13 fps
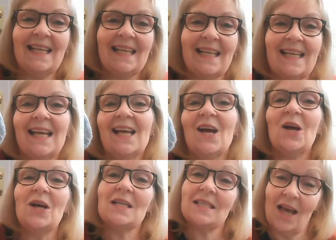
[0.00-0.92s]

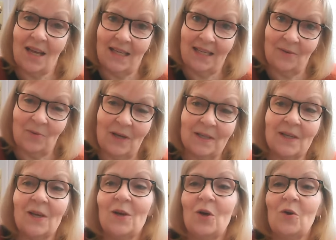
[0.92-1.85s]
a tiny
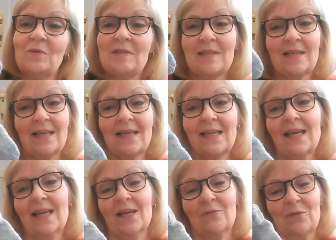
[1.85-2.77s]
one.
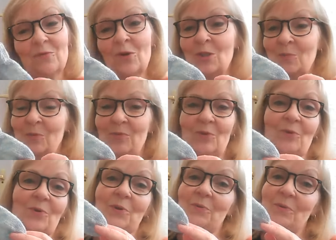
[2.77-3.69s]
Obviously, if you've watched
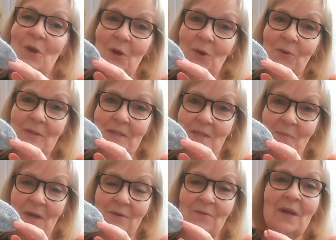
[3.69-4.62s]
before, you know this
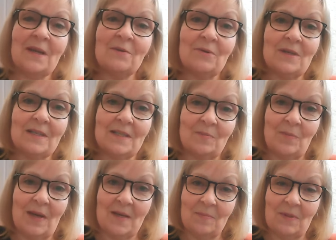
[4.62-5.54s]
is my favourite
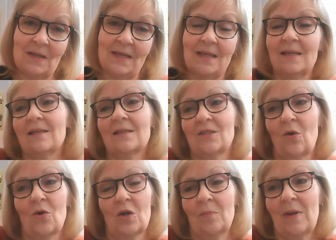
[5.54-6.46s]
baby
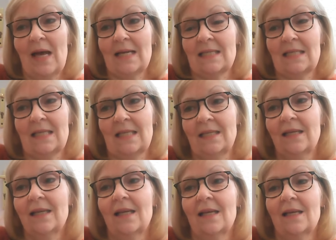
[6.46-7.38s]
sock
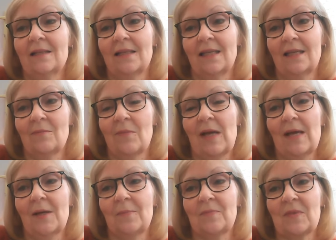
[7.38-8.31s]
pattern, the,
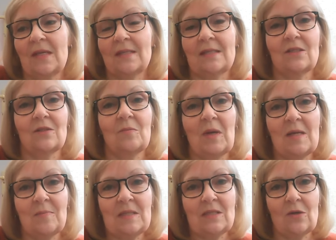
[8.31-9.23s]
um, and it's
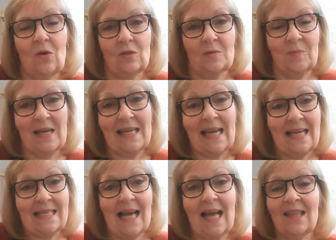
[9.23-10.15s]
Baby Socks by
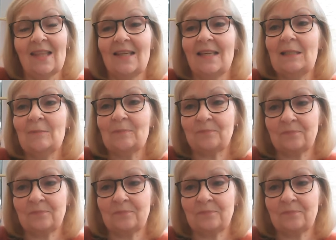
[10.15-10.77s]
Kate Atherley.